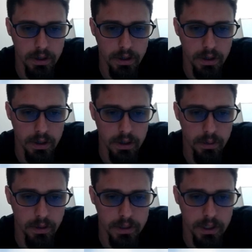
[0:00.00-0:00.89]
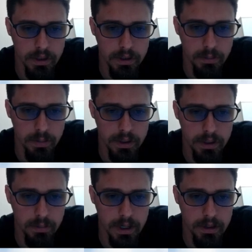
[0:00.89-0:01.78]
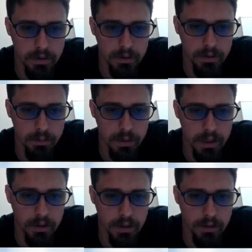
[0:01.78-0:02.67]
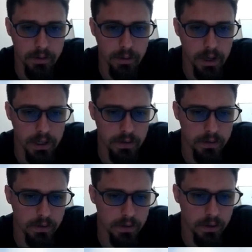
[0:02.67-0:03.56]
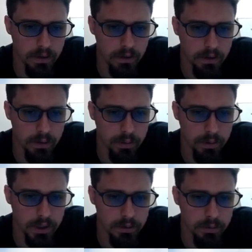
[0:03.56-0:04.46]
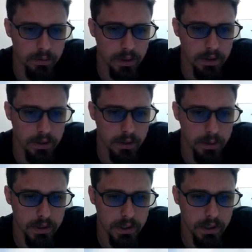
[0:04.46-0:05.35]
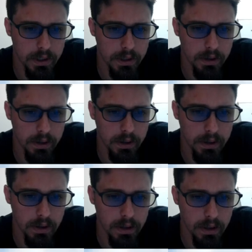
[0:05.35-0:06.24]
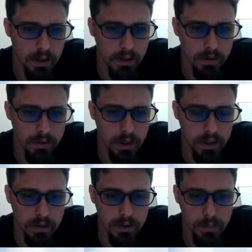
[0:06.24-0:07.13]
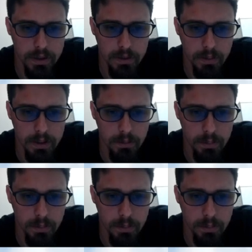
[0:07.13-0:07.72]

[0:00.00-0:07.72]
He wants to get this bishop out, and so I guess the correct move I think was here, and then try to get this bishop out.